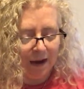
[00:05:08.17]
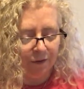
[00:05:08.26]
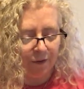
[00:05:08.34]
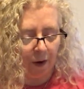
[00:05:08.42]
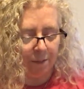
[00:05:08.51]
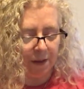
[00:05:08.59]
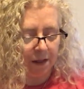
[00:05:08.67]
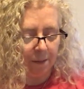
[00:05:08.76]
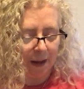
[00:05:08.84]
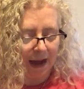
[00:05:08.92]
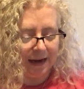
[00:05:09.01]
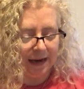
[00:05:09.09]
While we
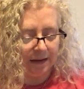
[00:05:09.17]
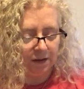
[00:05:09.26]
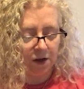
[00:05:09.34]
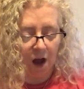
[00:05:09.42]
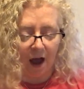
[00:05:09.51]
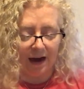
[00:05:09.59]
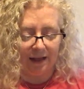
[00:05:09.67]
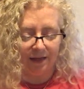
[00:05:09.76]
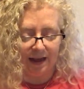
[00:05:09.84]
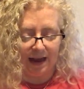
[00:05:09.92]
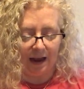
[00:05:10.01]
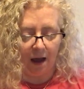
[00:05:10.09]
may affirm that the
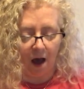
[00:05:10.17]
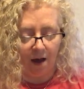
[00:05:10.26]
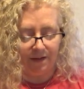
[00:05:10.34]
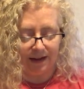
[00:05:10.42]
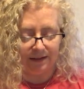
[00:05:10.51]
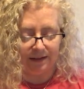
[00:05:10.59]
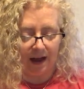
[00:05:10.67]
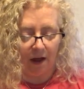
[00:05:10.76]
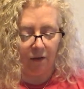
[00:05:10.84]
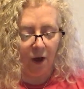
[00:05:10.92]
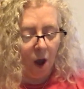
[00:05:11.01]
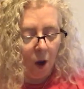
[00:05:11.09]
body is not a
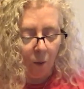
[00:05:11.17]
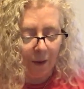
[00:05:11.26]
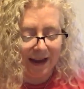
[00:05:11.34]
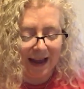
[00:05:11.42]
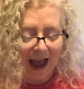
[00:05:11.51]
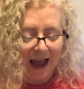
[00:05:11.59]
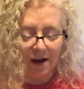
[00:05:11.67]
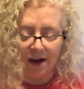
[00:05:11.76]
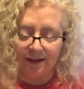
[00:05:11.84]
thing of itself,